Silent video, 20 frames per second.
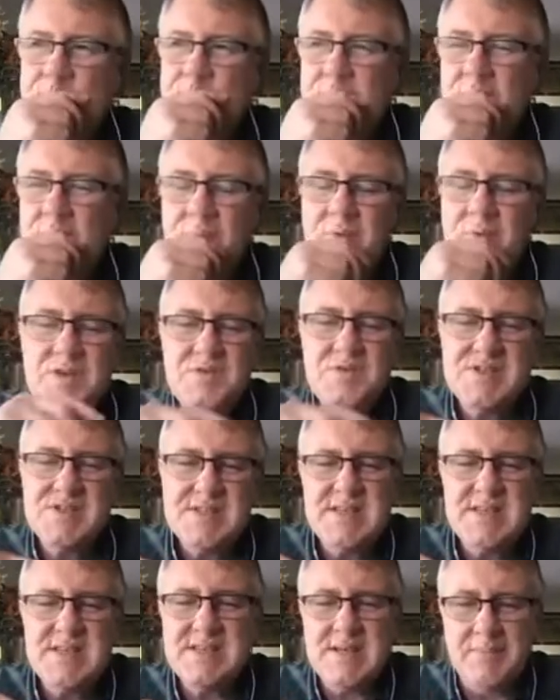When you
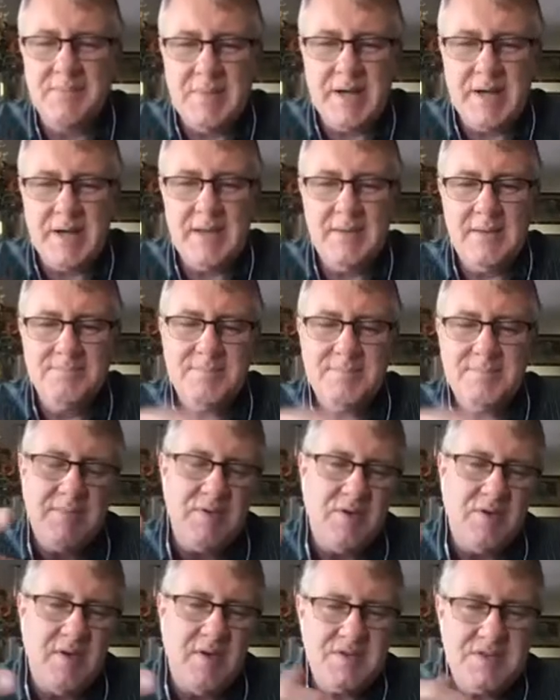see somebody, maybe
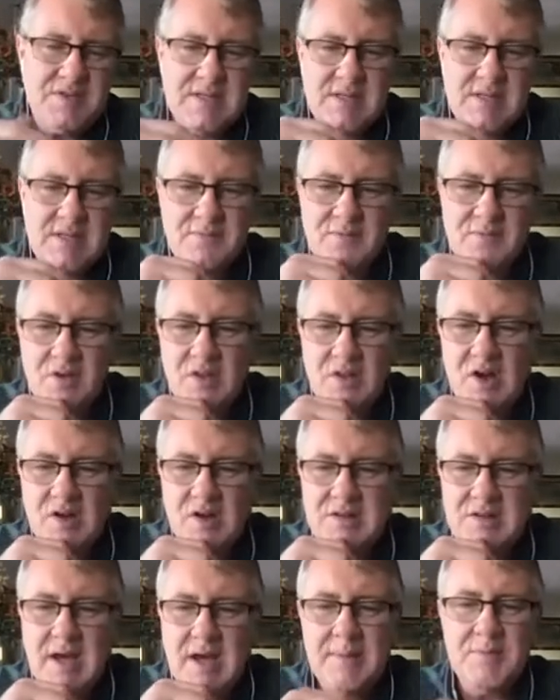you haven't seen them for a
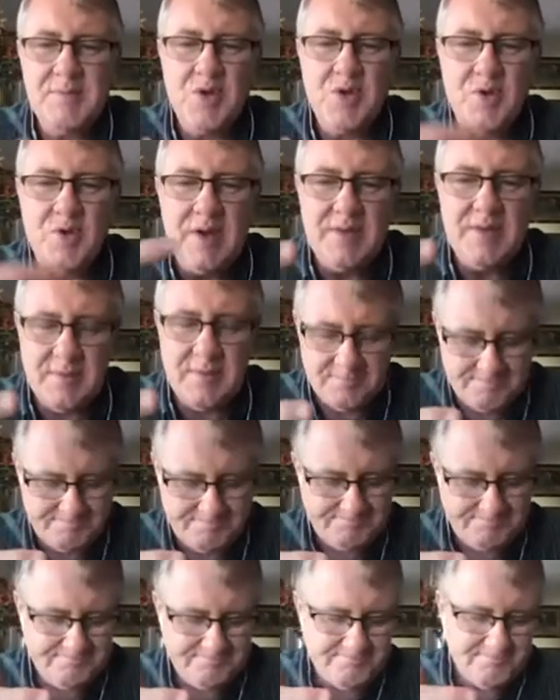long time, you greet them.
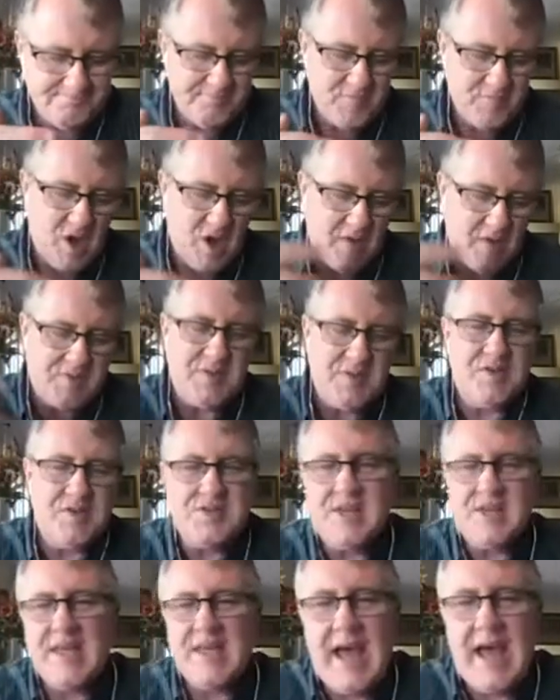Often
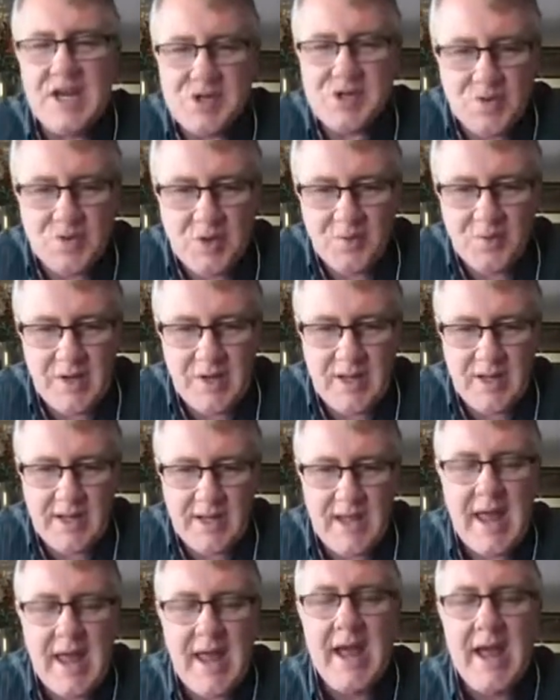there's a casual greeting.
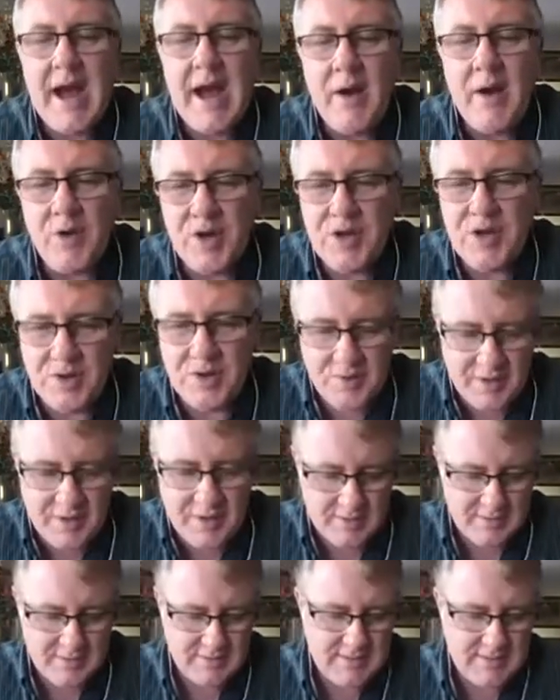Hey, how are you
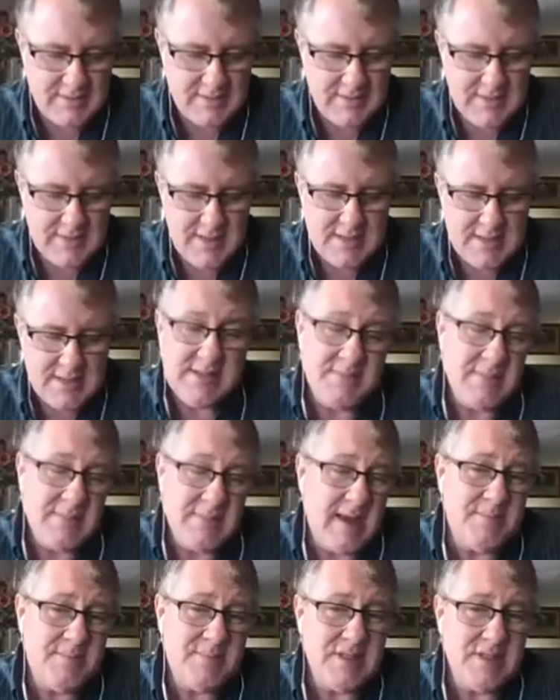doing?
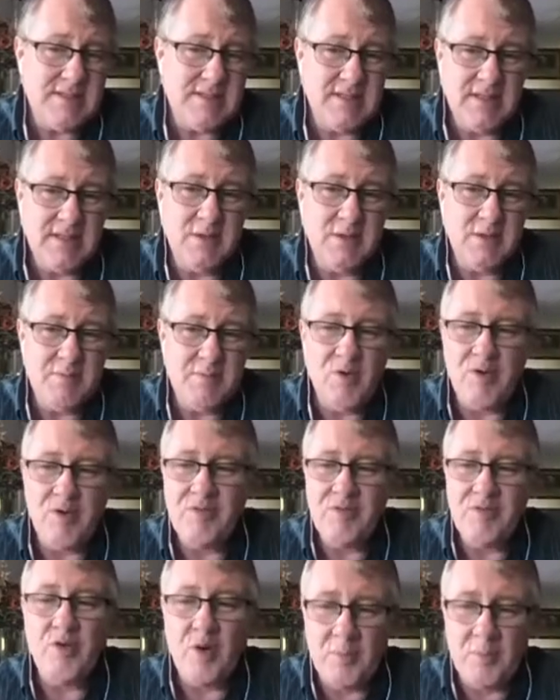Sometimes it's a little bit more
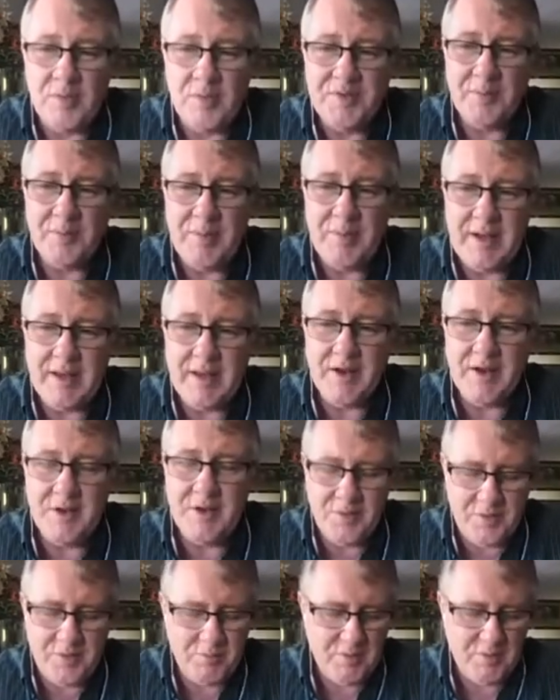formal depending on
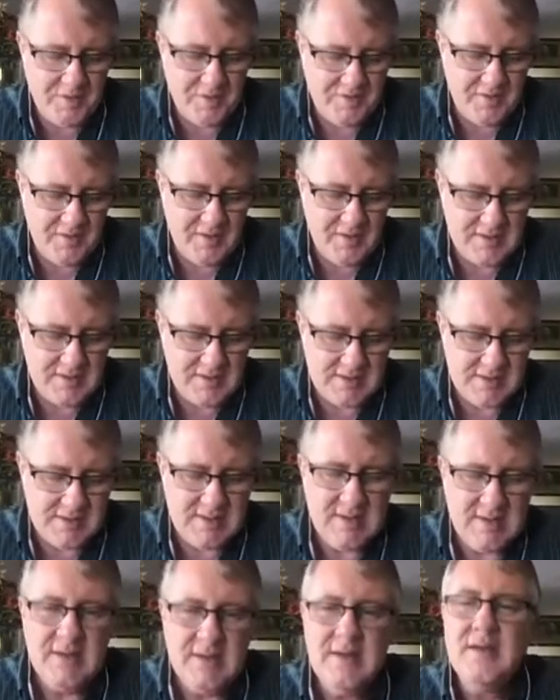who the person is.
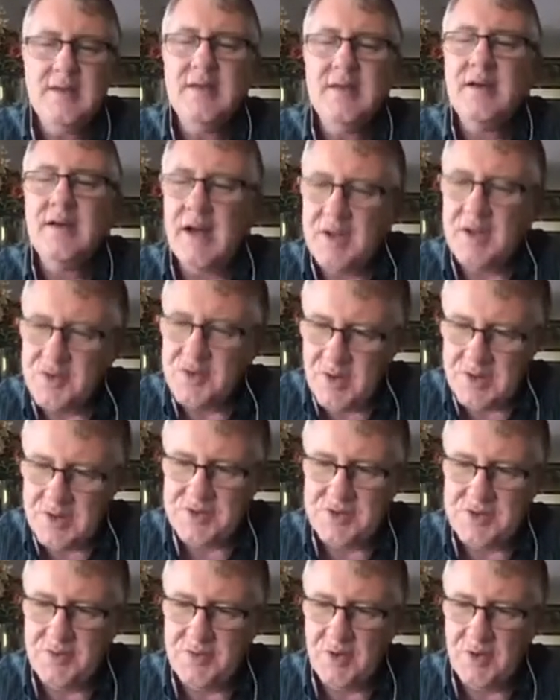I
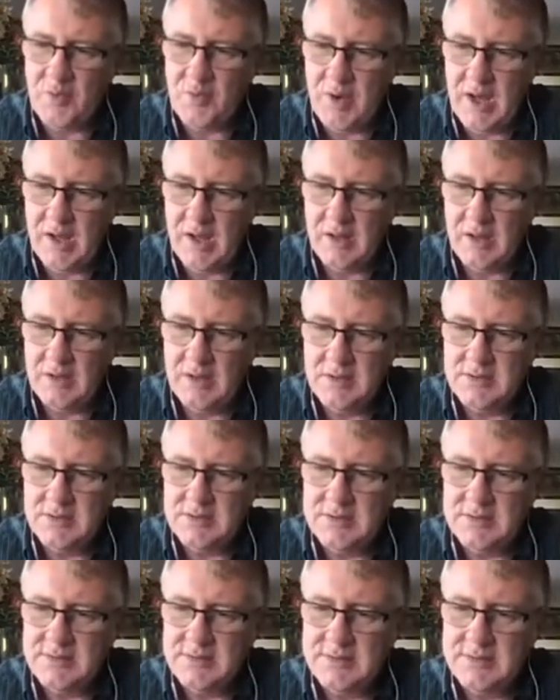trust you are well.
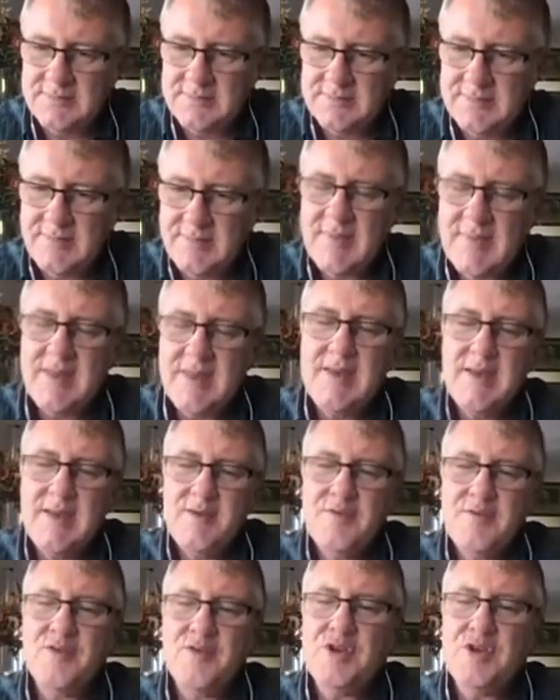For a